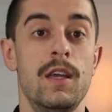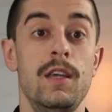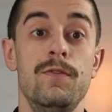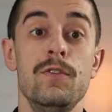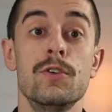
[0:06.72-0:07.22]

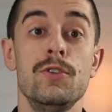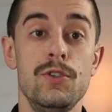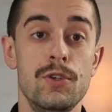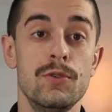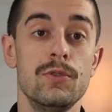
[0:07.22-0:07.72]
If you're
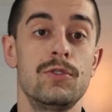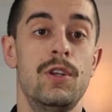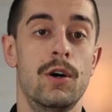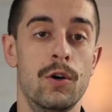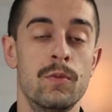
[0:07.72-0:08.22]
new to the
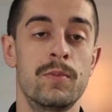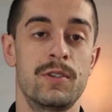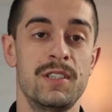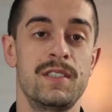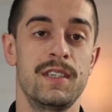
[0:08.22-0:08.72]
home
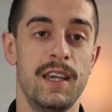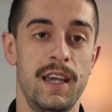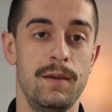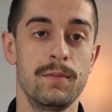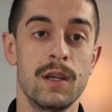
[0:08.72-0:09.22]
barista
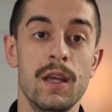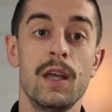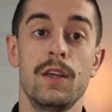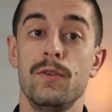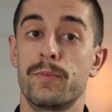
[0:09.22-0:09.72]
game,
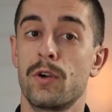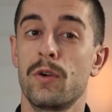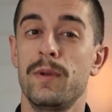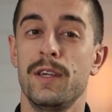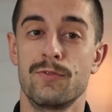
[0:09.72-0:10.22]
you
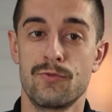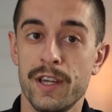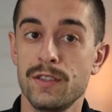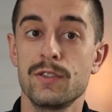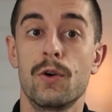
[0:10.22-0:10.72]
probably
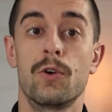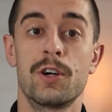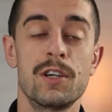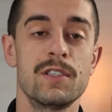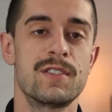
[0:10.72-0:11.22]
read or
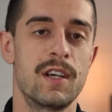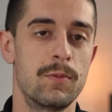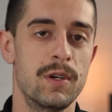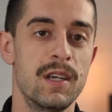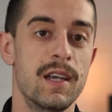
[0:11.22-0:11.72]
heard
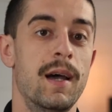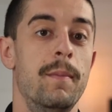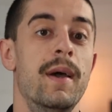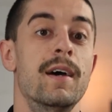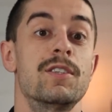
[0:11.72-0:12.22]
somewhere
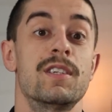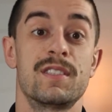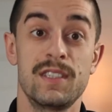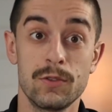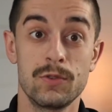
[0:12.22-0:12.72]
about
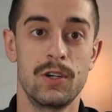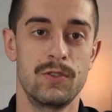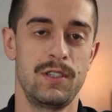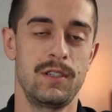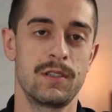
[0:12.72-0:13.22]
single
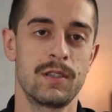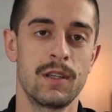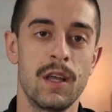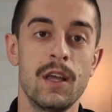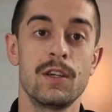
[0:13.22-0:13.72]
dosing.
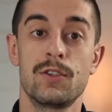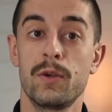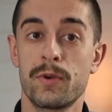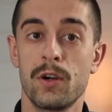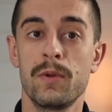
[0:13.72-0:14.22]
So you're
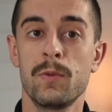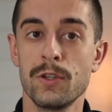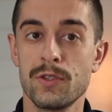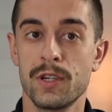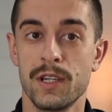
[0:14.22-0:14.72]
probably
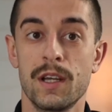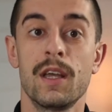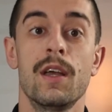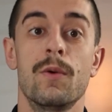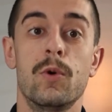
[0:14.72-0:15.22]
wondering
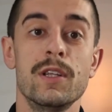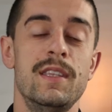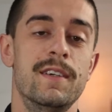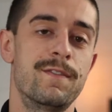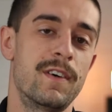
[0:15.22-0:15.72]
what
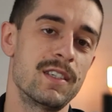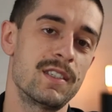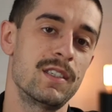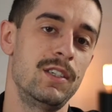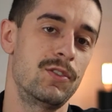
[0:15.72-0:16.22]
the
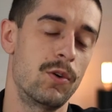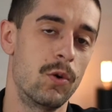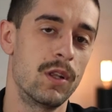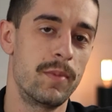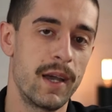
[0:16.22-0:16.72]
fuss is
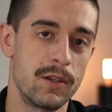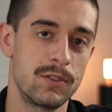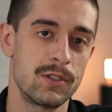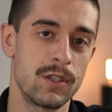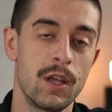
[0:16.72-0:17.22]
all about.